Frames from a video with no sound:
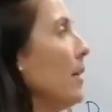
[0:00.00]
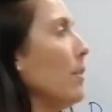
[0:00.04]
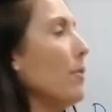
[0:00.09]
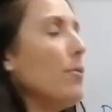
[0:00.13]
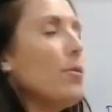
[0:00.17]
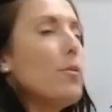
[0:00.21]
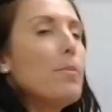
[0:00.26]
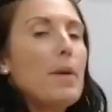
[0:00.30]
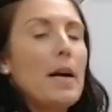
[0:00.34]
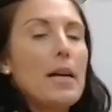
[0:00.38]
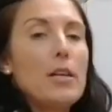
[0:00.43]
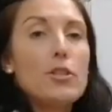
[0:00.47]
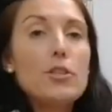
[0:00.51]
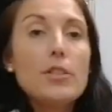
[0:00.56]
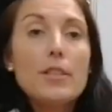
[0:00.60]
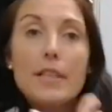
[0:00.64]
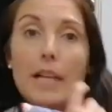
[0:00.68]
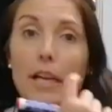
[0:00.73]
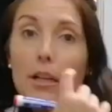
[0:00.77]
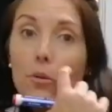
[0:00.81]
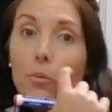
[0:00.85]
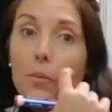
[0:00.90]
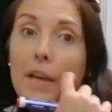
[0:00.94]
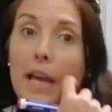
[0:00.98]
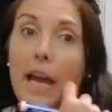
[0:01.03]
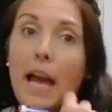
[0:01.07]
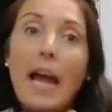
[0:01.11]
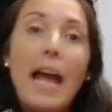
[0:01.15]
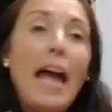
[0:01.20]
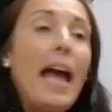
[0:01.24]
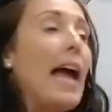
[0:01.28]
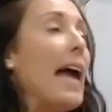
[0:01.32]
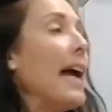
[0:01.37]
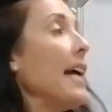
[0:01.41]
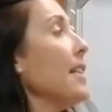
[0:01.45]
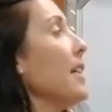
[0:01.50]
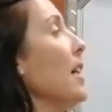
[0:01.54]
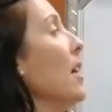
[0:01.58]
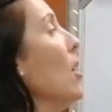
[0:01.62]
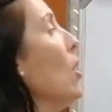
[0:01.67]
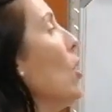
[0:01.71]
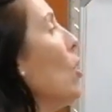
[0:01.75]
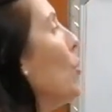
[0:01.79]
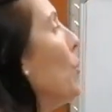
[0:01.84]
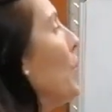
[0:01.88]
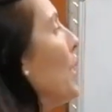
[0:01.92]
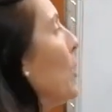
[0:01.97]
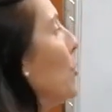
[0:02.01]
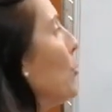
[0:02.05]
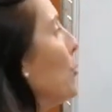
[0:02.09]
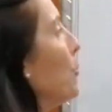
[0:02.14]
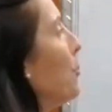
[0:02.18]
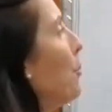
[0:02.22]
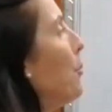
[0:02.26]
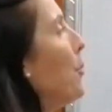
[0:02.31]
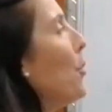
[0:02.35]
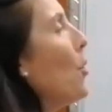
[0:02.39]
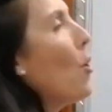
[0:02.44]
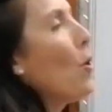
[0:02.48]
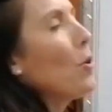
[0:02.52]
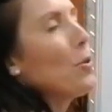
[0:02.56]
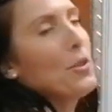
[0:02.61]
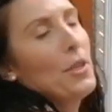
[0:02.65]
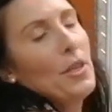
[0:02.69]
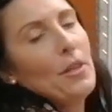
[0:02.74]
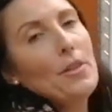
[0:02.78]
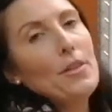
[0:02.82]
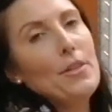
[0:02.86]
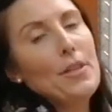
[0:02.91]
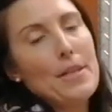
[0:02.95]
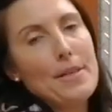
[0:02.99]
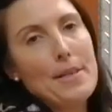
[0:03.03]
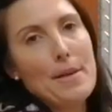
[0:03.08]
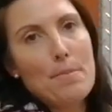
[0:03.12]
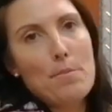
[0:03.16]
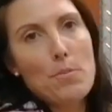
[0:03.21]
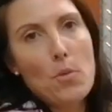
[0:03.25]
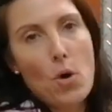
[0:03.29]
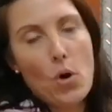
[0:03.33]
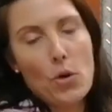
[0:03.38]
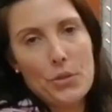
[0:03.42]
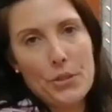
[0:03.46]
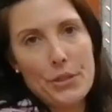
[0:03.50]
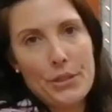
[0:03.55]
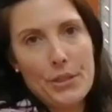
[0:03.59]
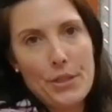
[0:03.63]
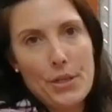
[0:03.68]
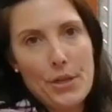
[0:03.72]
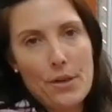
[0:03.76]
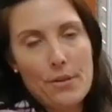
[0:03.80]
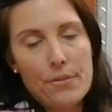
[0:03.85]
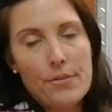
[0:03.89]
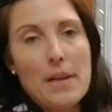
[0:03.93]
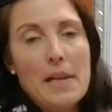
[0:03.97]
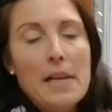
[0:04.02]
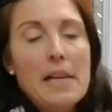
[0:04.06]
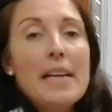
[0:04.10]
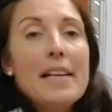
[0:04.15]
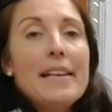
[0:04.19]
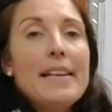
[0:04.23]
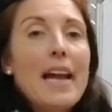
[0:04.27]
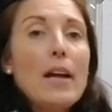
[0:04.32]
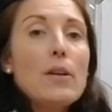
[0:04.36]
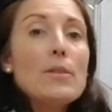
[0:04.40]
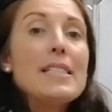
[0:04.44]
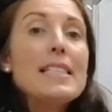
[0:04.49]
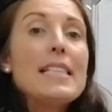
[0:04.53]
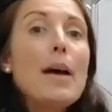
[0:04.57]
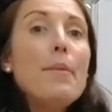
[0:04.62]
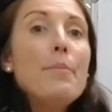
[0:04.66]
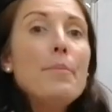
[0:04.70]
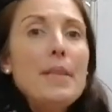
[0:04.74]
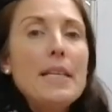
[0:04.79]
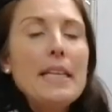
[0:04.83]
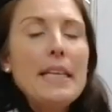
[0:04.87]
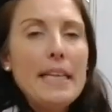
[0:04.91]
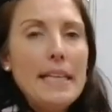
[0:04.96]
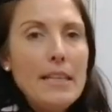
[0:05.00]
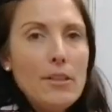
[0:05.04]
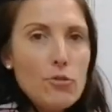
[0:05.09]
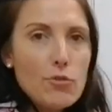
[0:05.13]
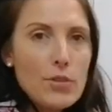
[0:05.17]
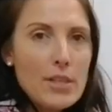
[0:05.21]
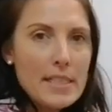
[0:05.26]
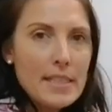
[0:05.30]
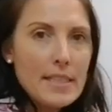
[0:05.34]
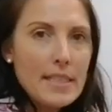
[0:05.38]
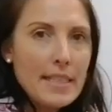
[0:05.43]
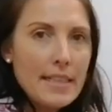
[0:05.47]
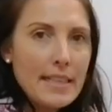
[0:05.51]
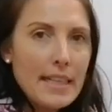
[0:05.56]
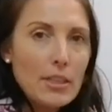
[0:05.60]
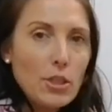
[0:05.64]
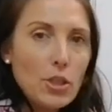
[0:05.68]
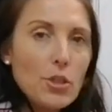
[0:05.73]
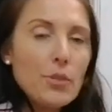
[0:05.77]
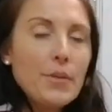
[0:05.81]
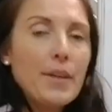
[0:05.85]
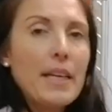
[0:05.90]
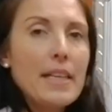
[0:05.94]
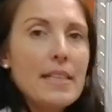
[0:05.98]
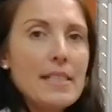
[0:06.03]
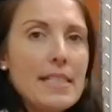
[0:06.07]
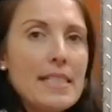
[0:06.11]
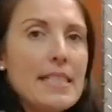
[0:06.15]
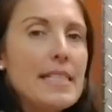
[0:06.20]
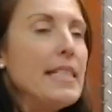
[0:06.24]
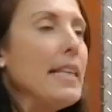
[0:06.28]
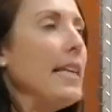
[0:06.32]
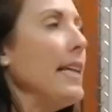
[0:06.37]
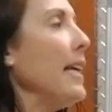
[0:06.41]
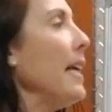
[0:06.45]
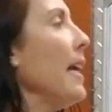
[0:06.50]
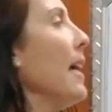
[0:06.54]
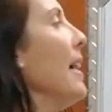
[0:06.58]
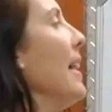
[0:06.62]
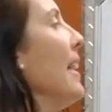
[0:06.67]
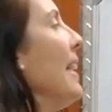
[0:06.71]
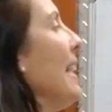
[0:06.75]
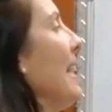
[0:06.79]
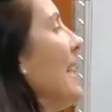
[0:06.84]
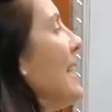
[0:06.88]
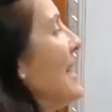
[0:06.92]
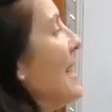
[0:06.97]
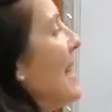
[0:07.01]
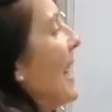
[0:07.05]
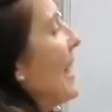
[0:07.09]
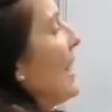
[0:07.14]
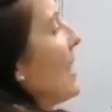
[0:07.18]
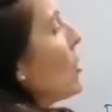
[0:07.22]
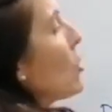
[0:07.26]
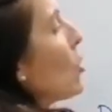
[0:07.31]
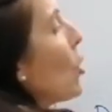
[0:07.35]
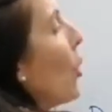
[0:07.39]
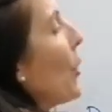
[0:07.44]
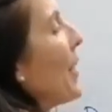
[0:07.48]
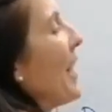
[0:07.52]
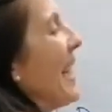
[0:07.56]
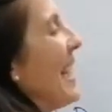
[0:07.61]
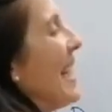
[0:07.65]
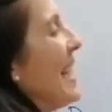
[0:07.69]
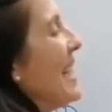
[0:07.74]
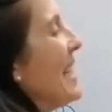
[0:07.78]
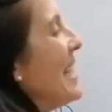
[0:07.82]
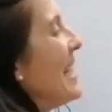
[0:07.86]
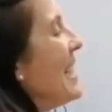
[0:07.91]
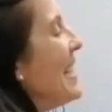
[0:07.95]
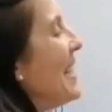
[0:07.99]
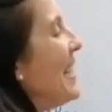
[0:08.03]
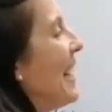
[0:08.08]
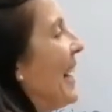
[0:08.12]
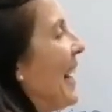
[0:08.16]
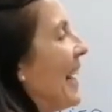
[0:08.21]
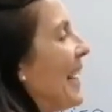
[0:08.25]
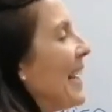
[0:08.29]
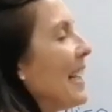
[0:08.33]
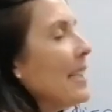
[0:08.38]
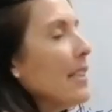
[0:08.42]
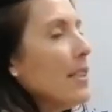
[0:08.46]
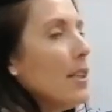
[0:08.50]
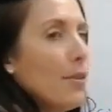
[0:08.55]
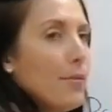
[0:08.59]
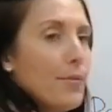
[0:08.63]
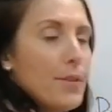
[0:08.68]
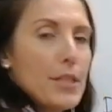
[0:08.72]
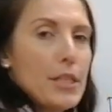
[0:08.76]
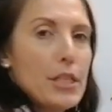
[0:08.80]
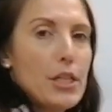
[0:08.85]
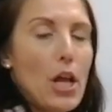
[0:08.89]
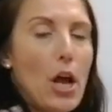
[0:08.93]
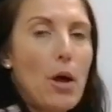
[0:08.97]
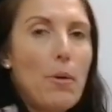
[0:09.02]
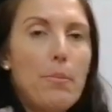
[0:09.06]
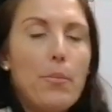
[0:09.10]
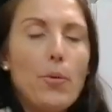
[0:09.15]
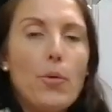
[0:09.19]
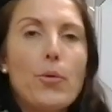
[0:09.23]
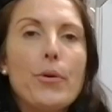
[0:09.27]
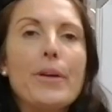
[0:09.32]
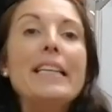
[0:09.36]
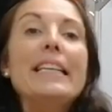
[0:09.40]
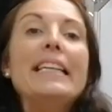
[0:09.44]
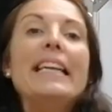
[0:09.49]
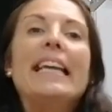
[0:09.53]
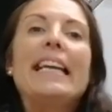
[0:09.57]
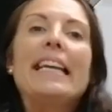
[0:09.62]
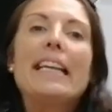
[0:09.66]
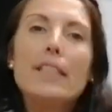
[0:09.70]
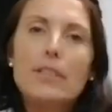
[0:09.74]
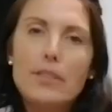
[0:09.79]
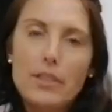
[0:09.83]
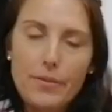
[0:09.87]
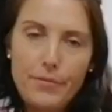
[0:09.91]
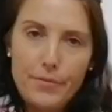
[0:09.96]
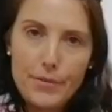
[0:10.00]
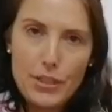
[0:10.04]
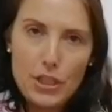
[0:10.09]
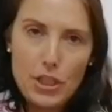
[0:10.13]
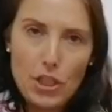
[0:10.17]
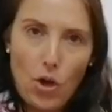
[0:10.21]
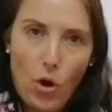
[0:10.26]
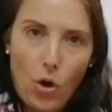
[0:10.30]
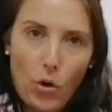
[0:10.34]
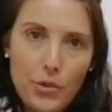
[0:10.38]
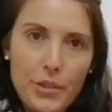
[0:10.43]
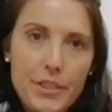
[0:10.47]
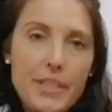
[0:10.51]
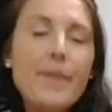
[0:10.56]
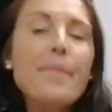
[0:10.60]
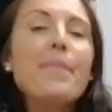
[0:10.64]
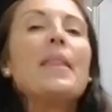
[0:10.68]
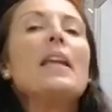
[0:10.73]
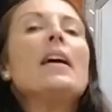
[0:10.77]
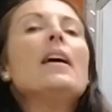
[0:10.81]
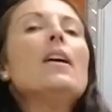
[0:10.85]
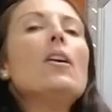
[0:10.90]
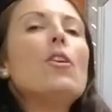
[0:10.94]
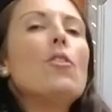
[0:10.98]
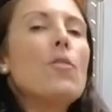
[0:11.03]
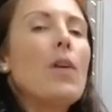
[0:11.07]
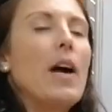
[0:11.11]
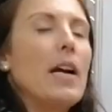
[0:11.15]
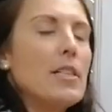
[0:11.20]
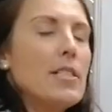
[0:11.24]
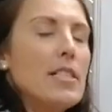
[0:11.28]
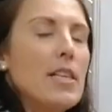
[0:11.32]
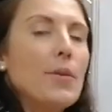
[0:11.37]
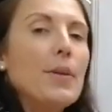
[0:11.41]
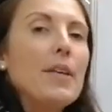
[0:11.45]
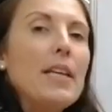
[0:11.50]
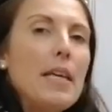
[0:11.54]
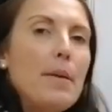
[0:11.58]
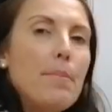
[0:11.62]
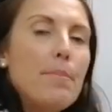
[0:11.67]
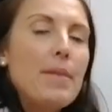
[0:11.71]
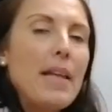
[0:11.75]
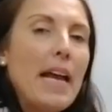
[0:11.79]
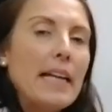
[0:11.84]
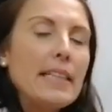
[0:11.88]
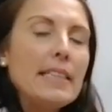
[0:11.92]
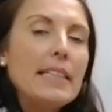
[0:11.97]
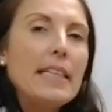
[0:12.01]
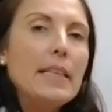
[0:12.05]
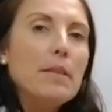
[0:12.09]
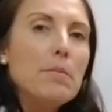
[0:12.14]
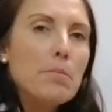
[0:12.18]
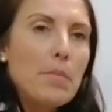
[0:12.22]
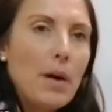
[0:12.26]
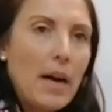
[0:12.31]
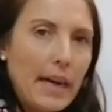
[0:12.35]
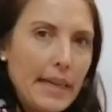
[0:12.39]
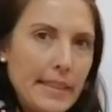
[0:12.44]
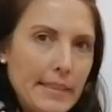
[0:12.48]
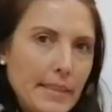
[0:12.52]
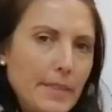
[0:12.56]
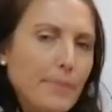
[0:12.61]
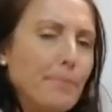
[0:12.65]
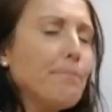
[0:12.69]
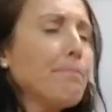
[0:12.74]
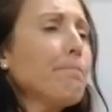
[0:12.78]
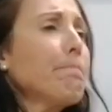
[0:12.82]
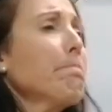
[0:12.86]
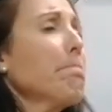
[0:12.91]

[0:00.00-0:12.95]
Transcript: the information that we had, we could plot the demand curve. Now, something interesting that you can see is that it's got a negative slope or a negative slant. Right, so keep that in mind.